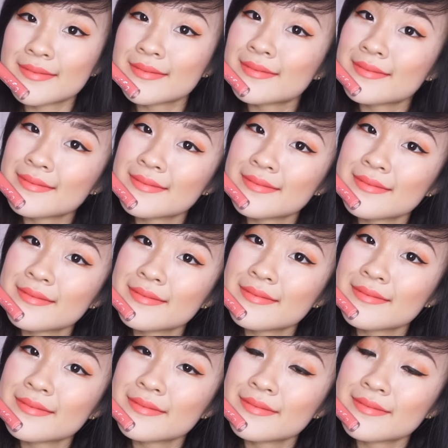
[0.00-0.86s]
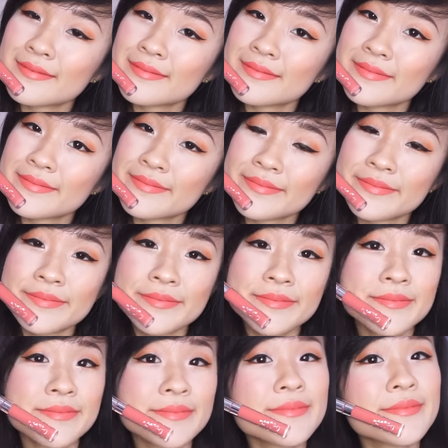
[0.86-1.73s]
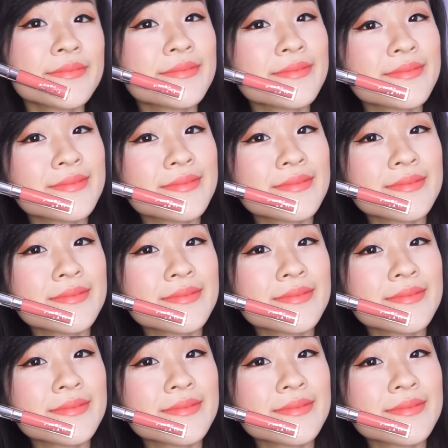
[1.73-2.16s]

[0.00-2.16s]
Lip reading: spots and patches all around,